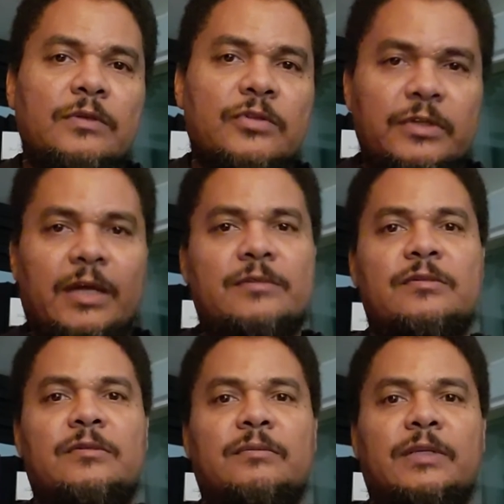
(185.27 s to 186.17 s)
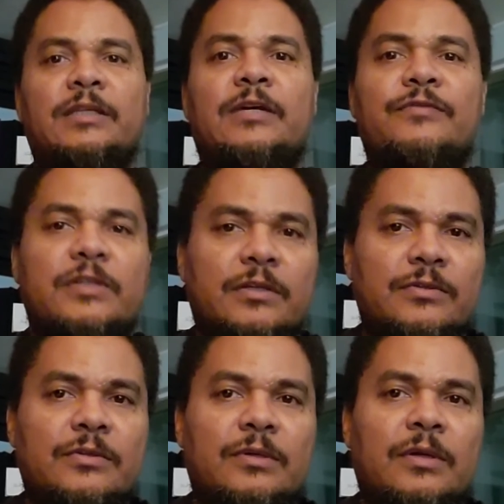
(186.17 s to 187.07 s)
So yes,
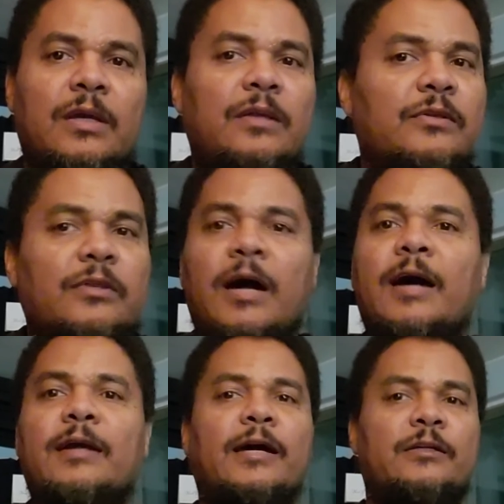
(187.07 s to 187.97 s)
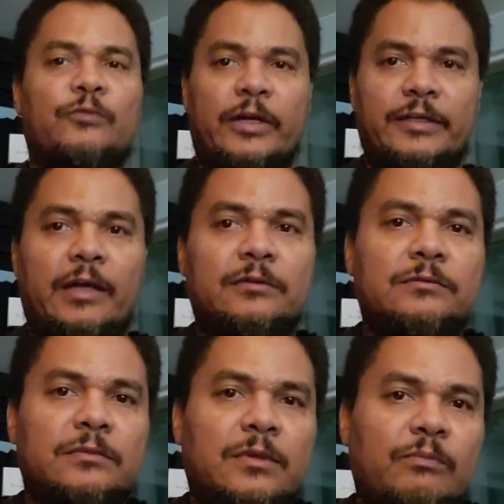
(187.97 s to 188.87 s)
NFTs. They're the hot item right now
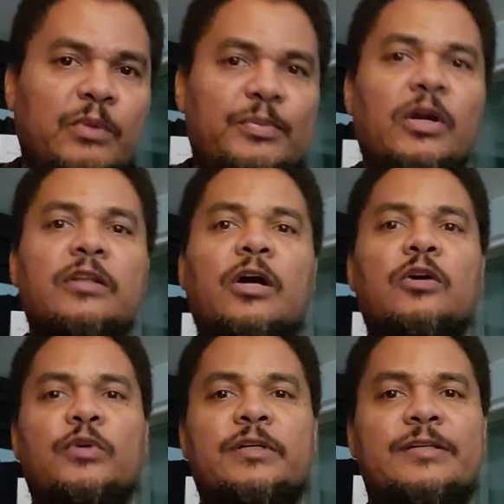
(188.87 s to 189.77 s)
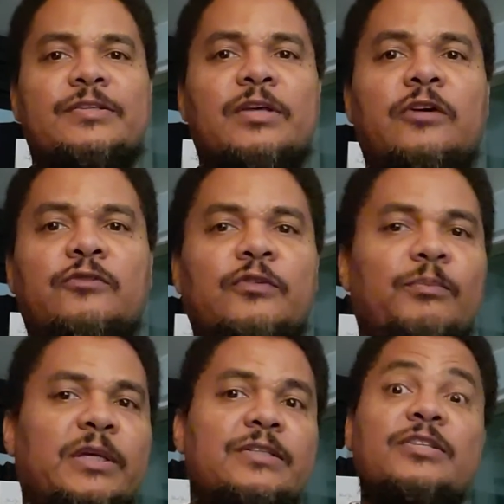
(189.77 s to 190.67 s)
but beyond the artwork itself,
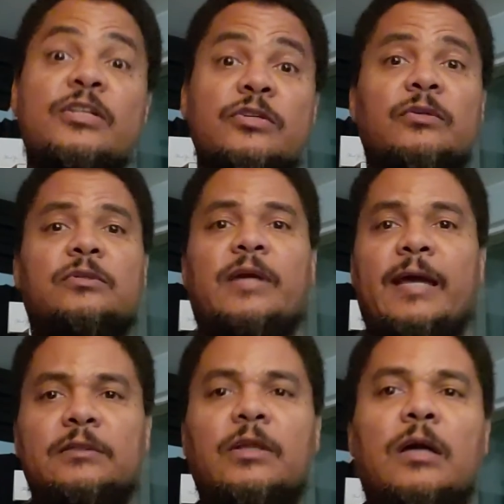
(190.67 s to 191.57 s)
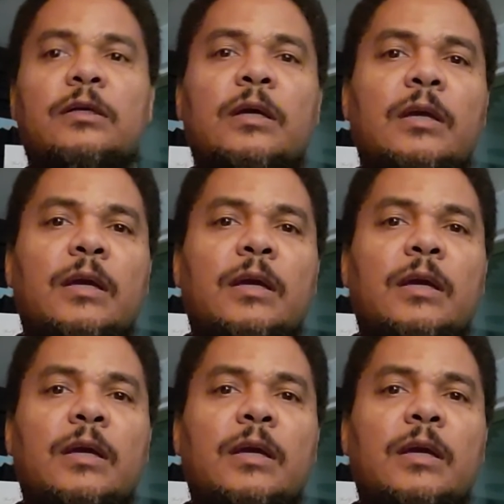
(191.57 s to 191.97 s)
be it digital or analog.